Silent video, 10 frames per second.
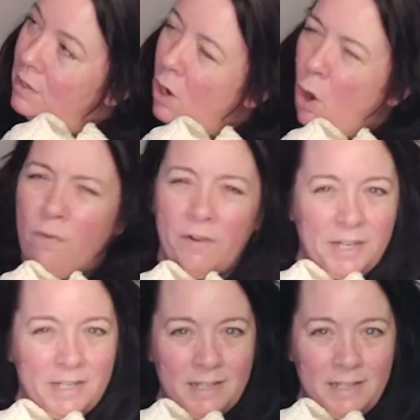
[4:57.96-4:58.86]

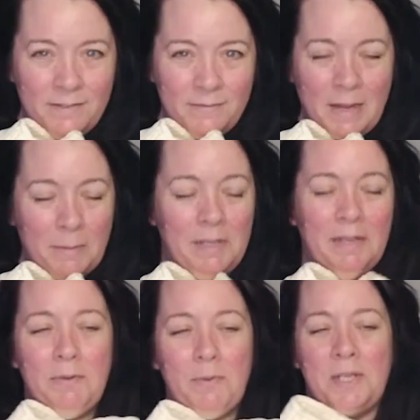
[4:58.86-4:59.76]
Overknitted, I
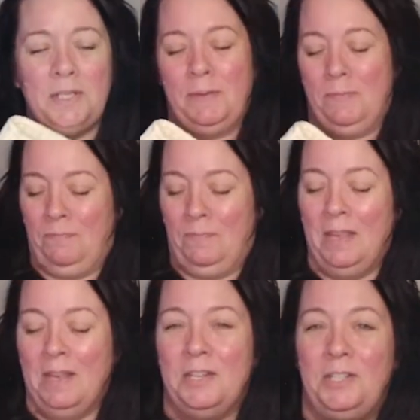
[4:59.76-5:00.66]
believe it was.
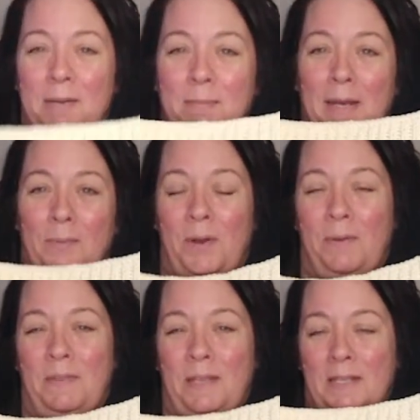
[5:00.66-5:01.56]
She had made one
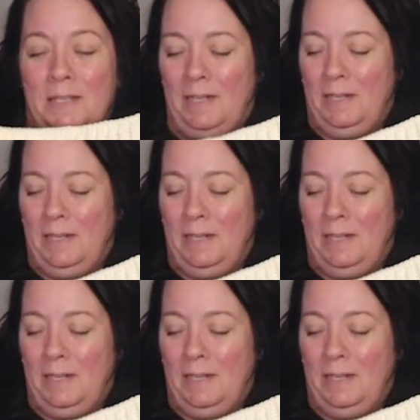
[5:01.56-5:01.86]
of these in